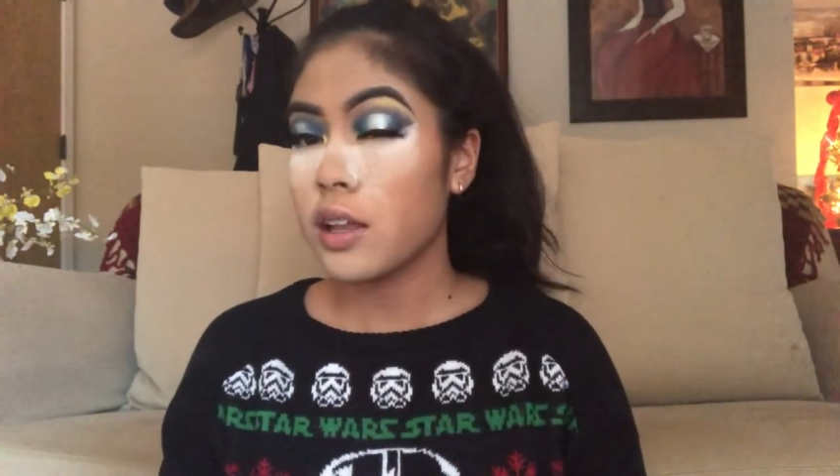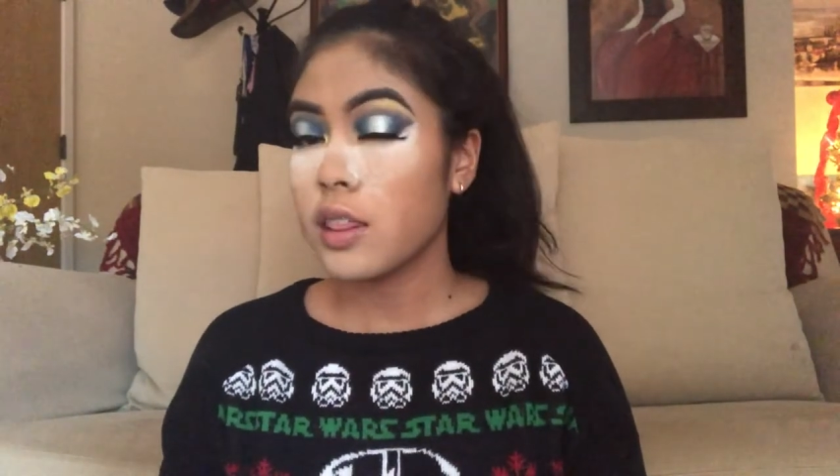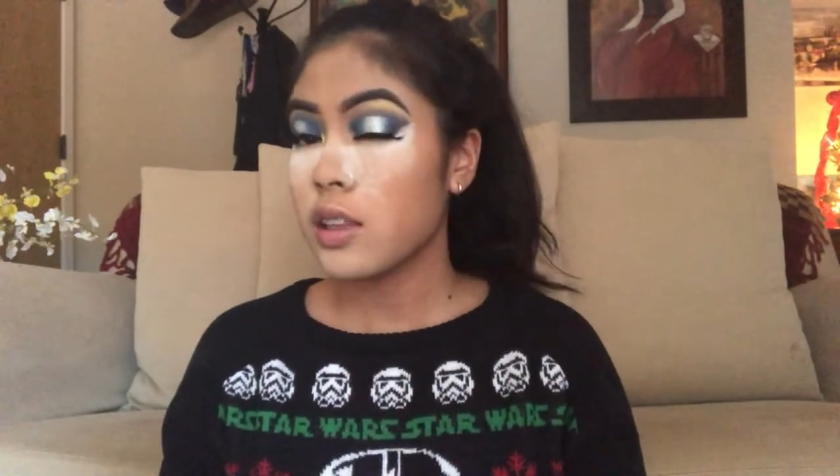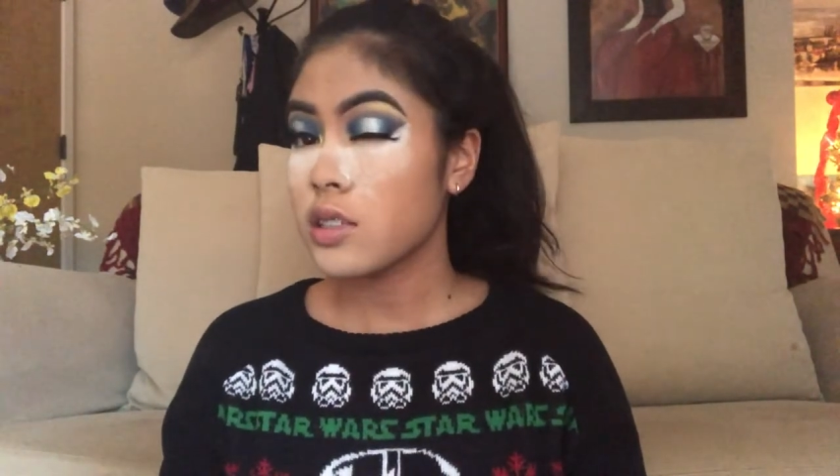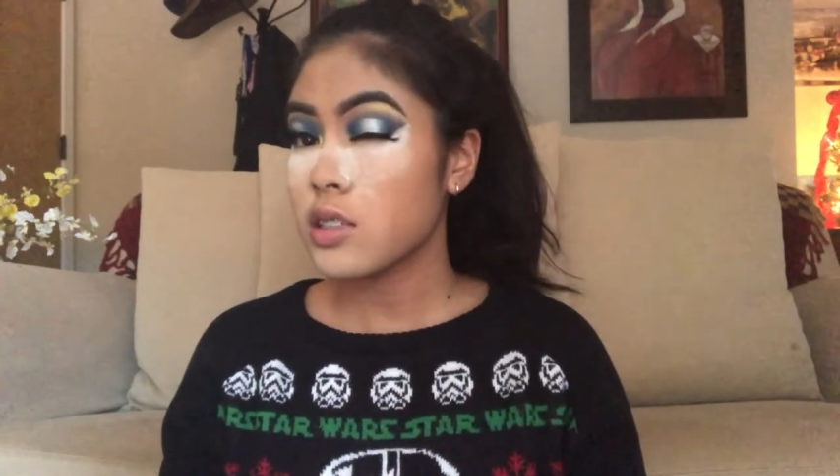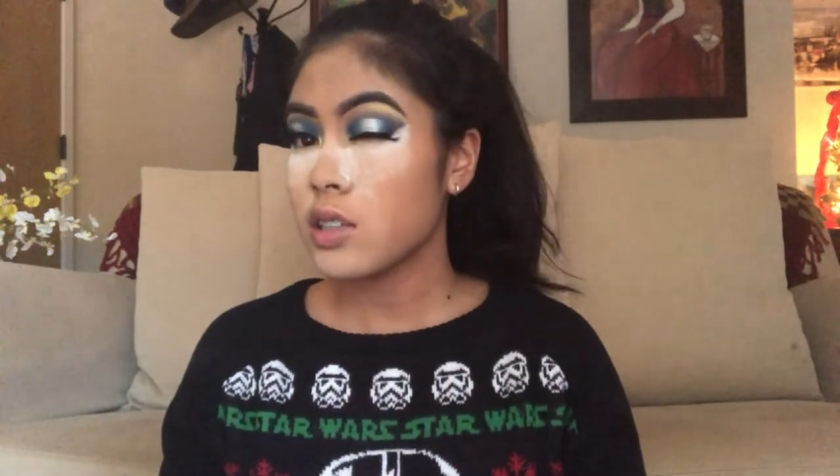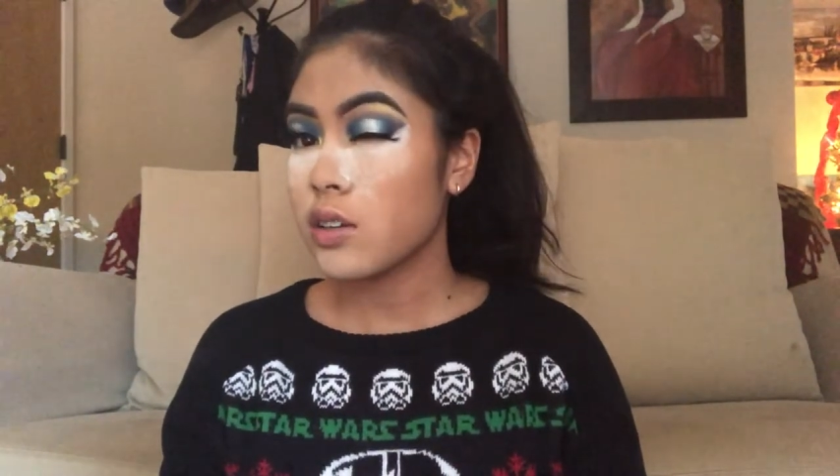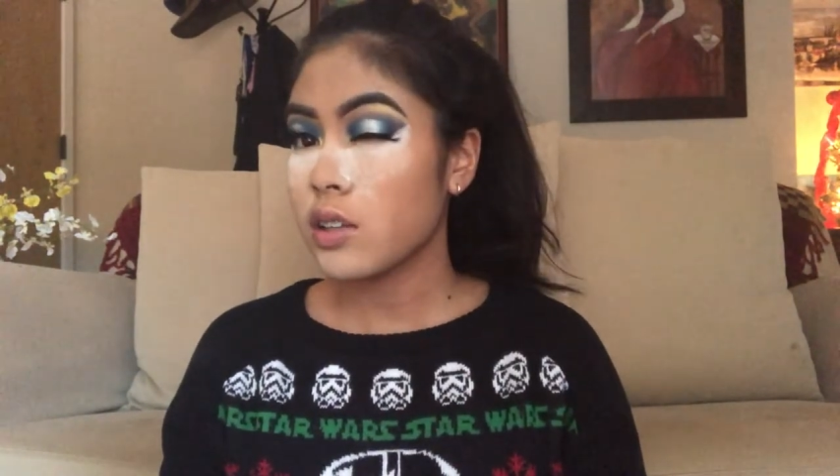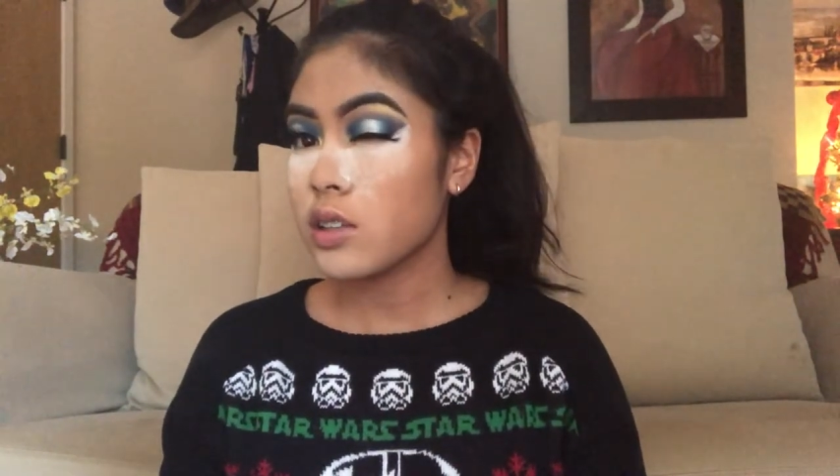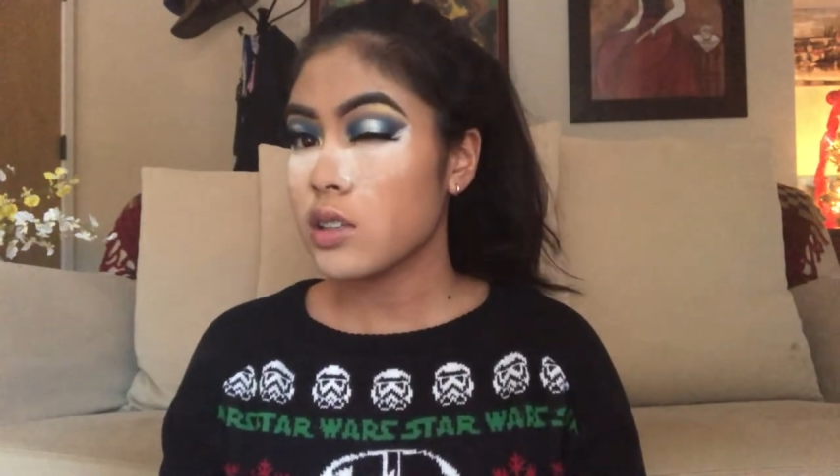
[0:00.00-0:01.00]
this is
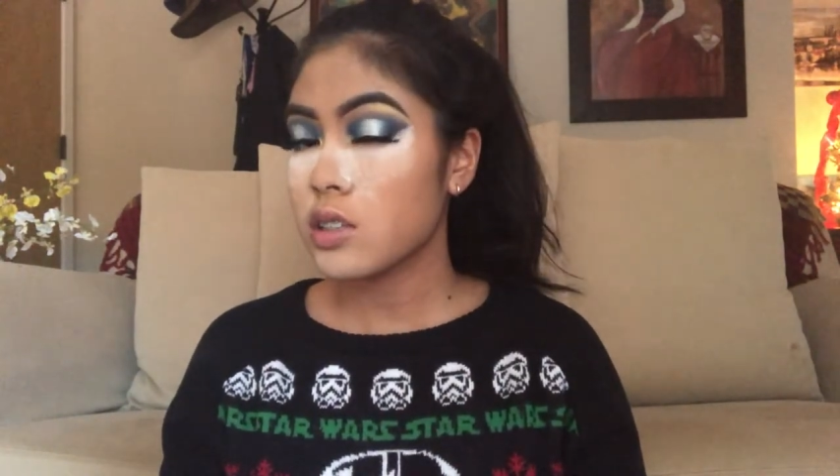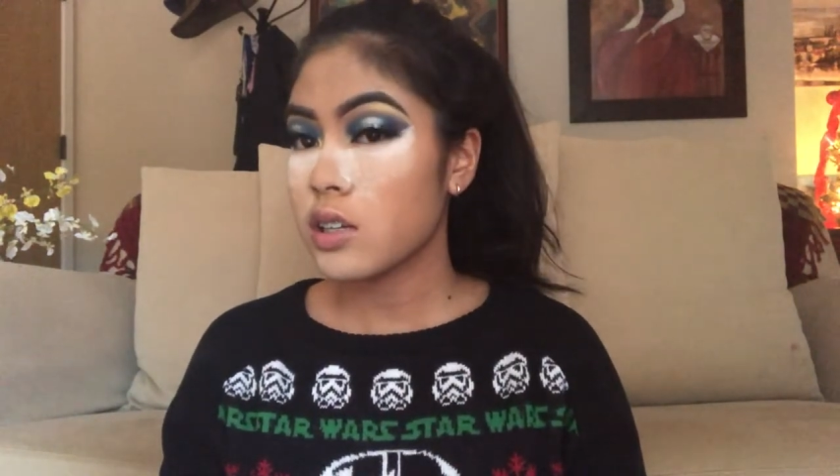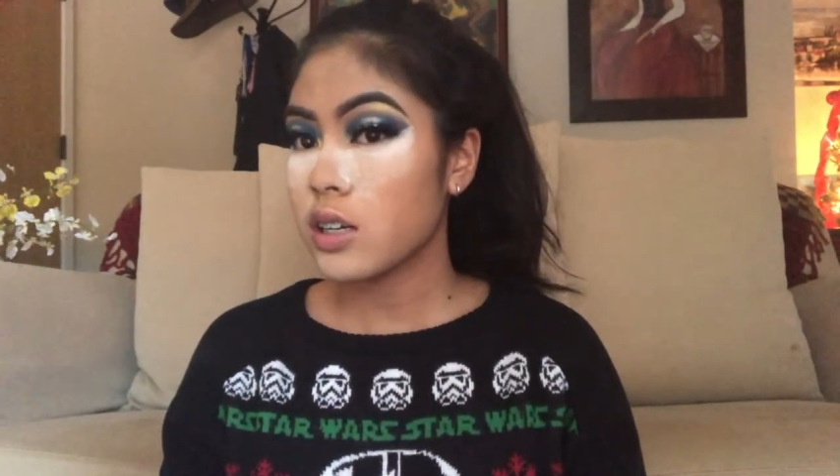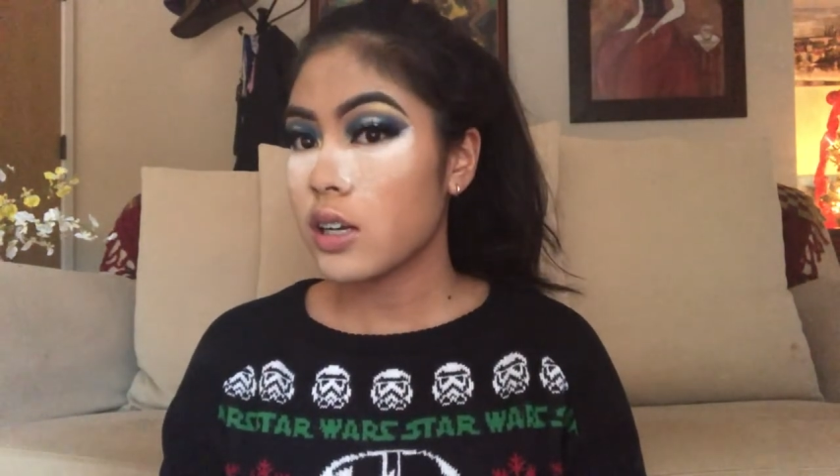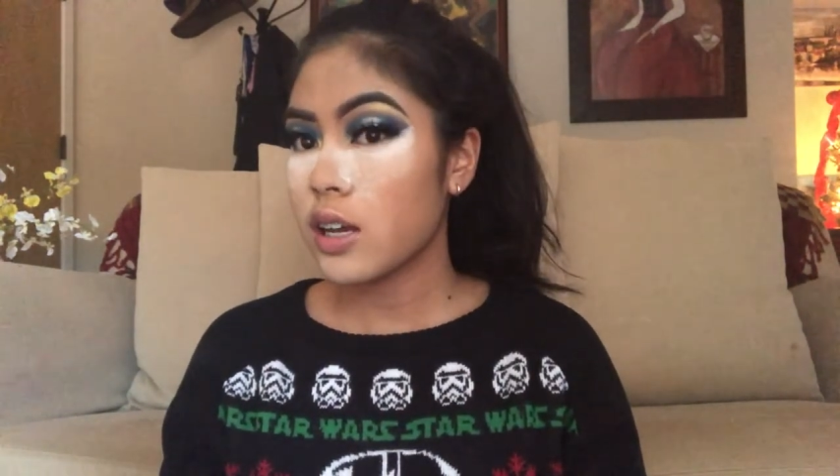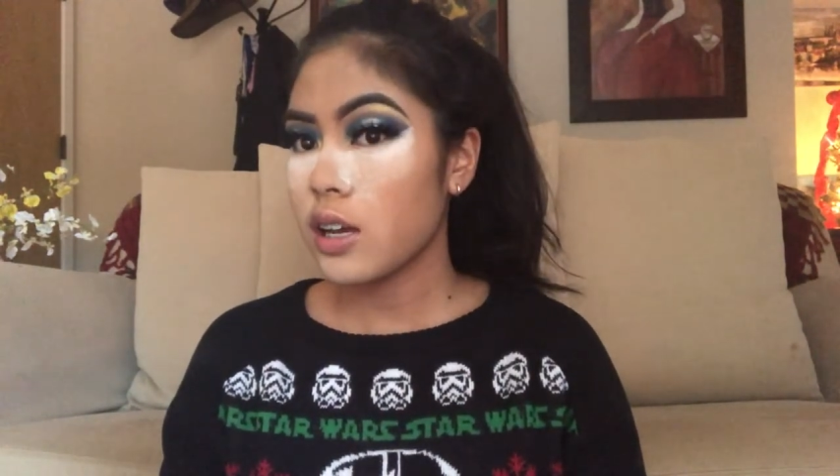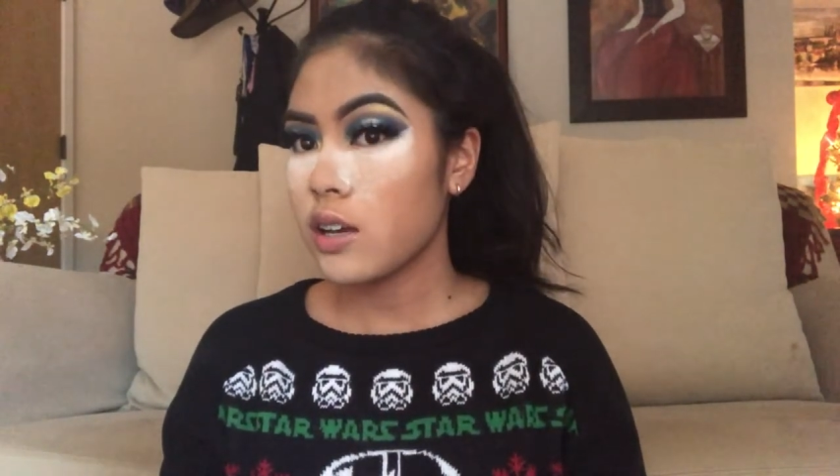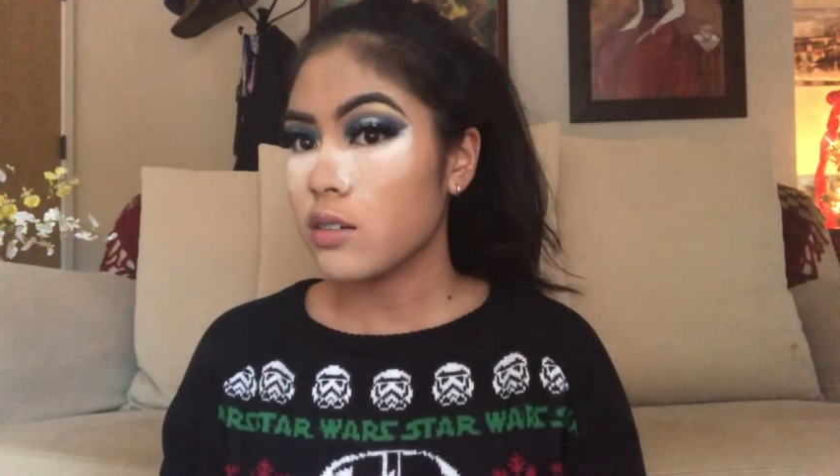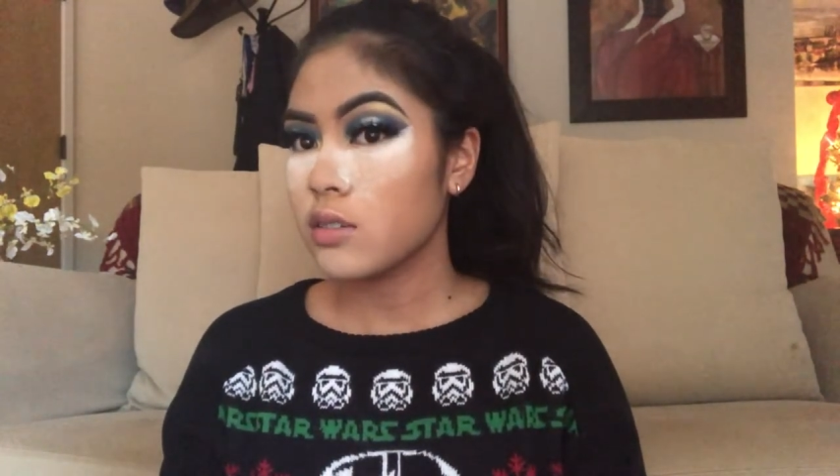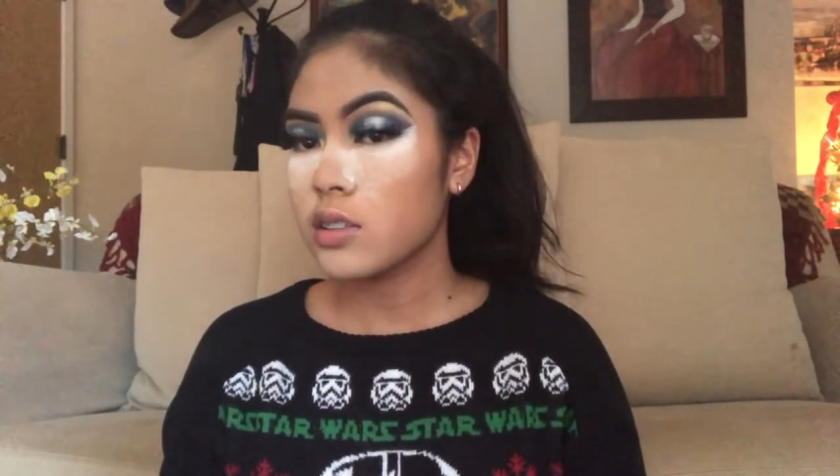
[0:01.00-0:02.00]
how it turned
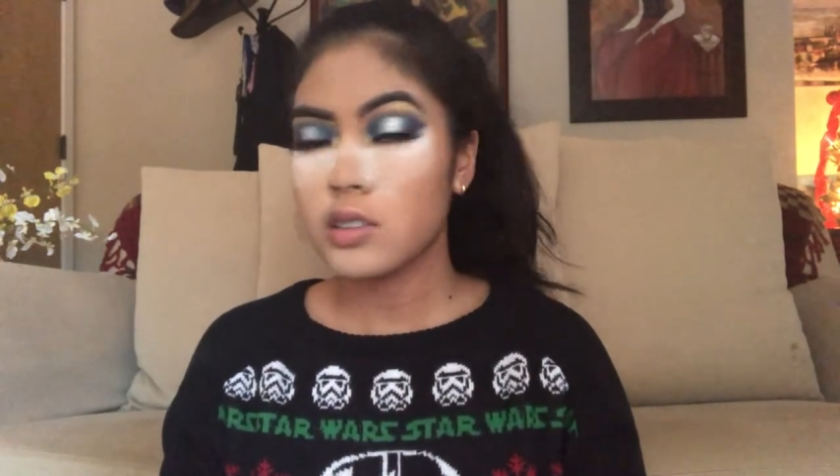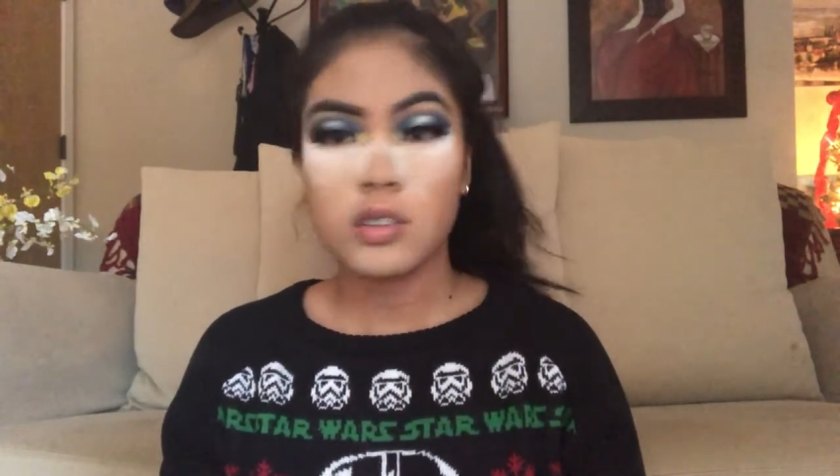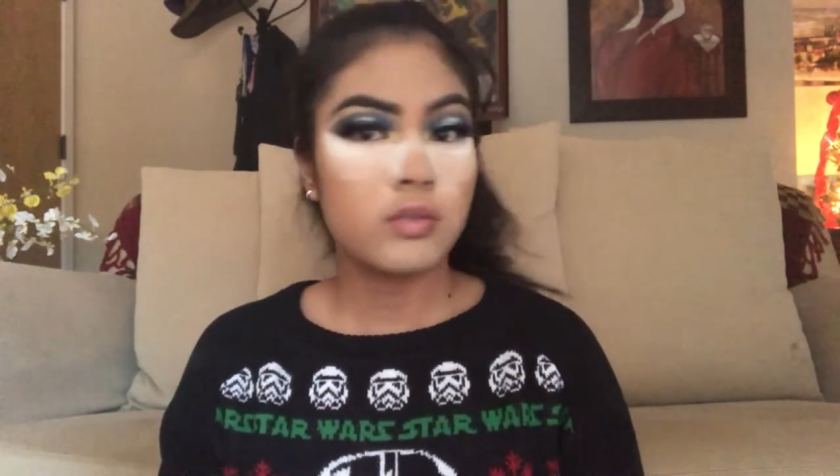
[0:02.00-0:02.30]
out.